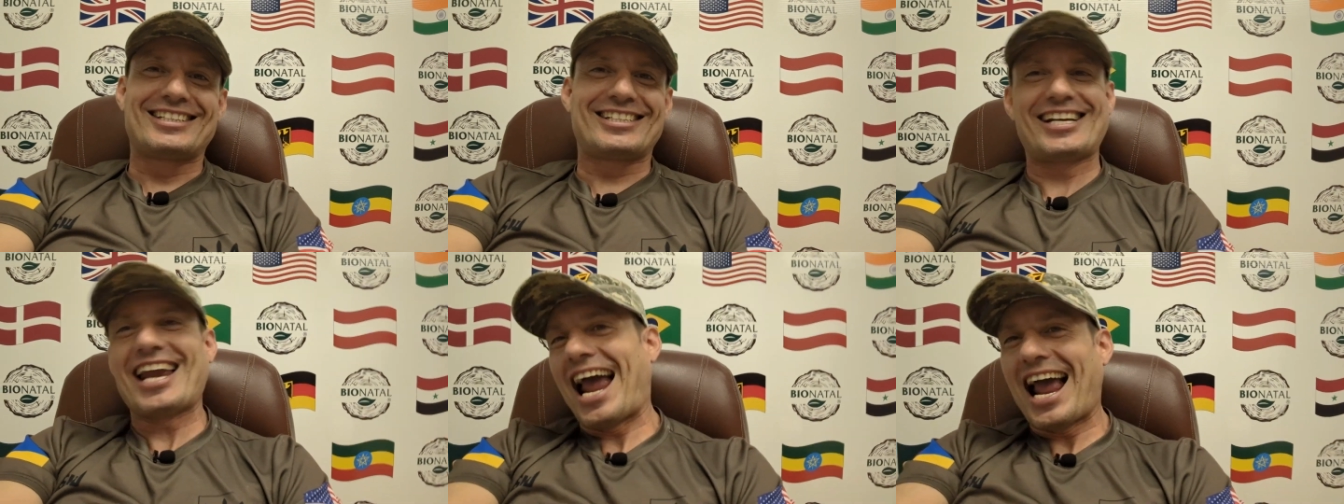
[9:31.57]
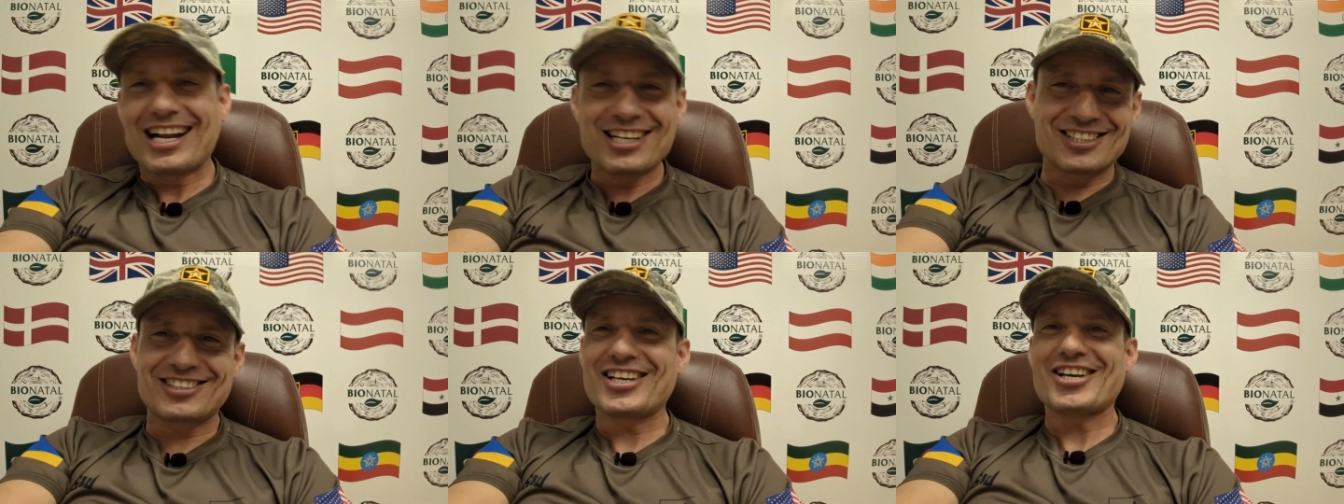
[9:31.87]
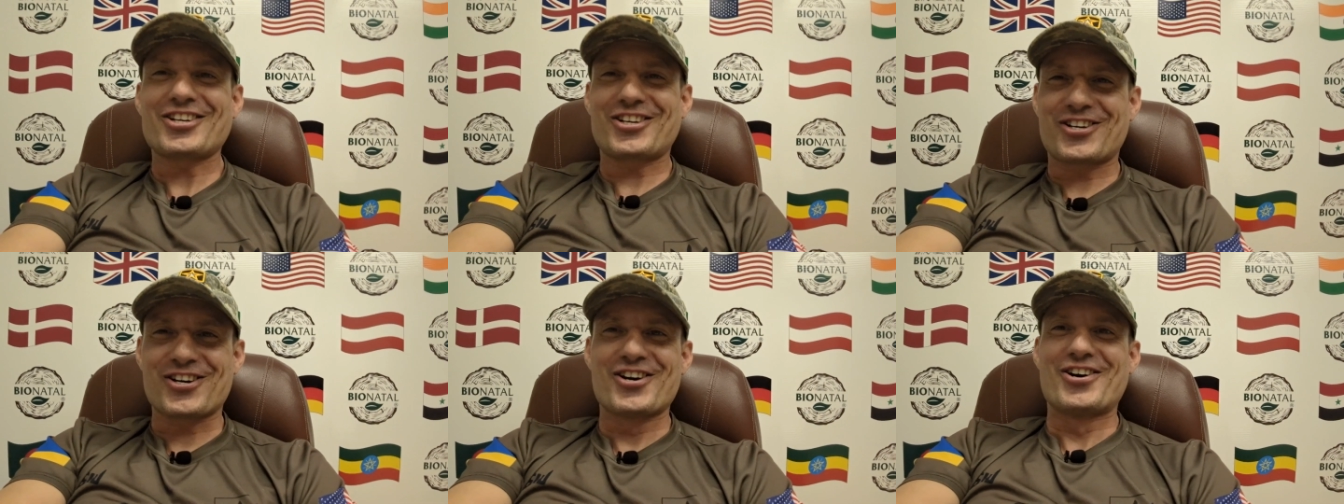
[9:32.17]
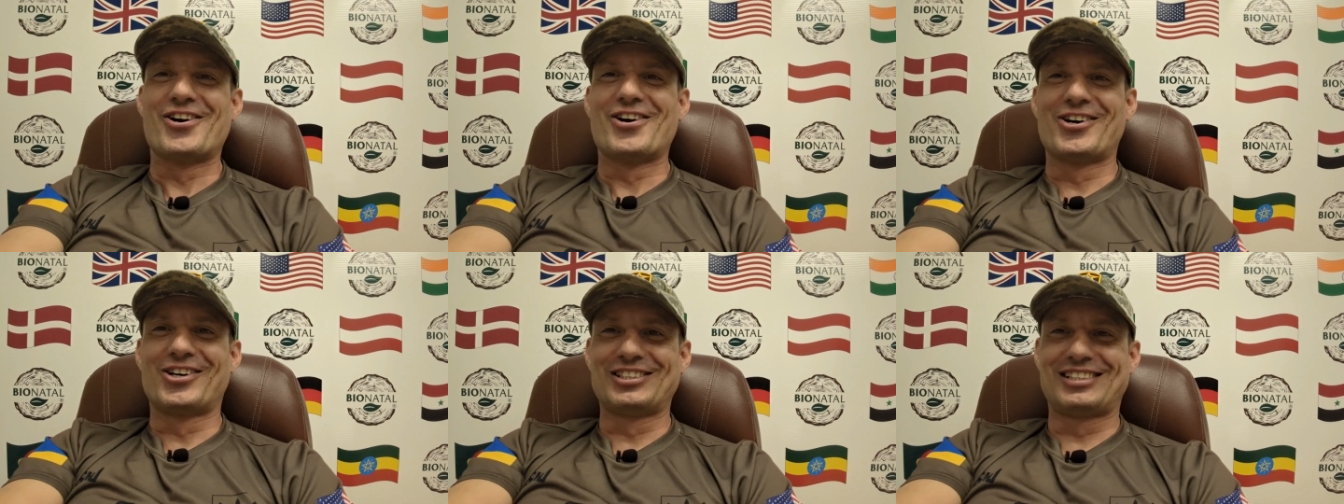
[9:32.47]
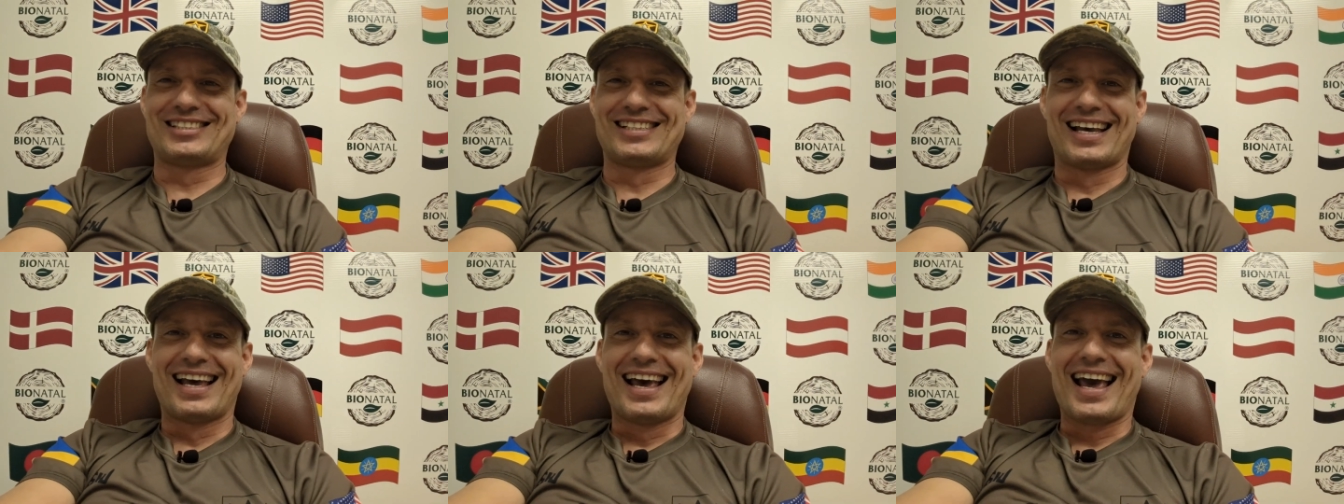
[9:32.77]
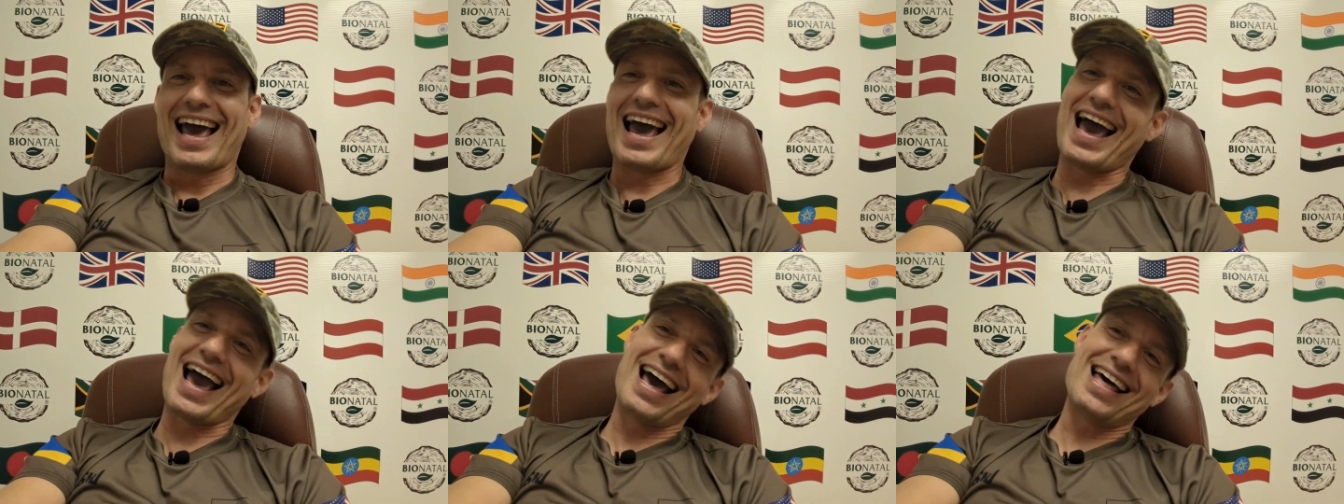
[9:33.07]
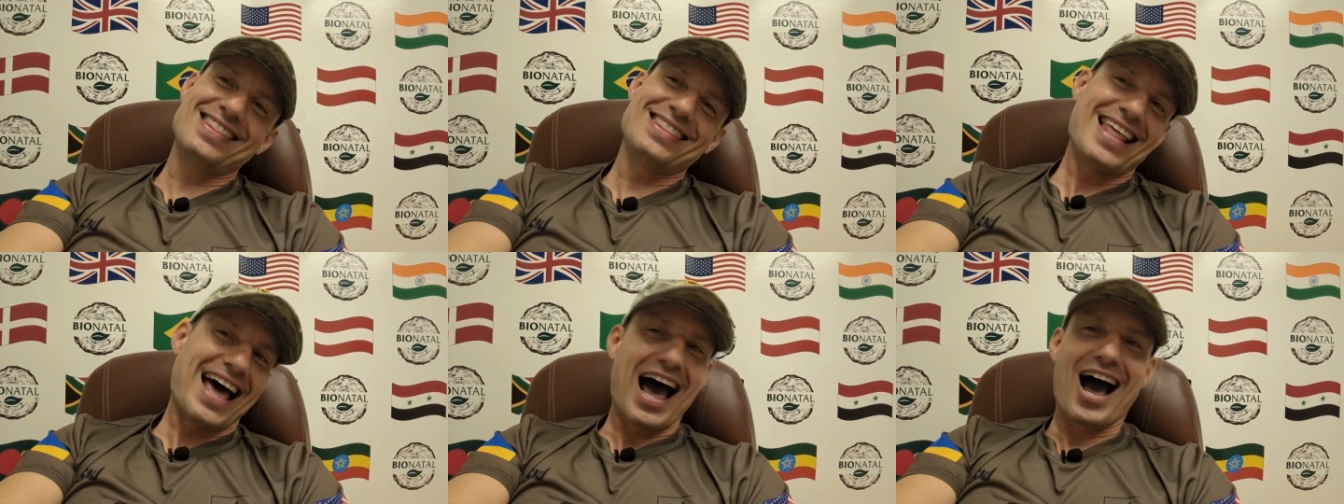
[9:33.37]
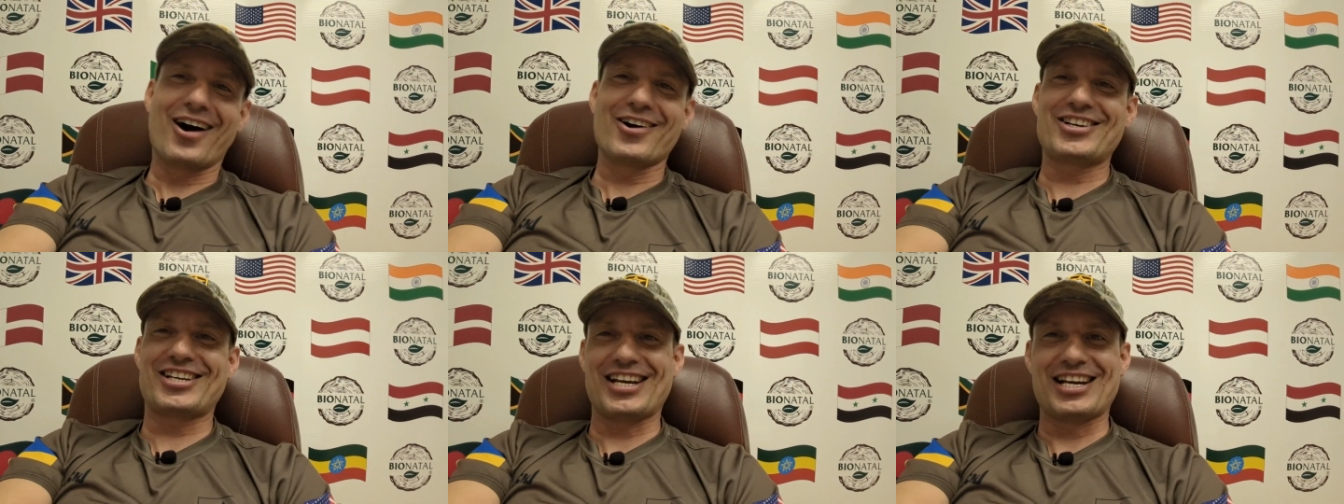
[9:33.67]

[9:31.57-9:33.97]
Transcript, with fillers: change the shoes, and now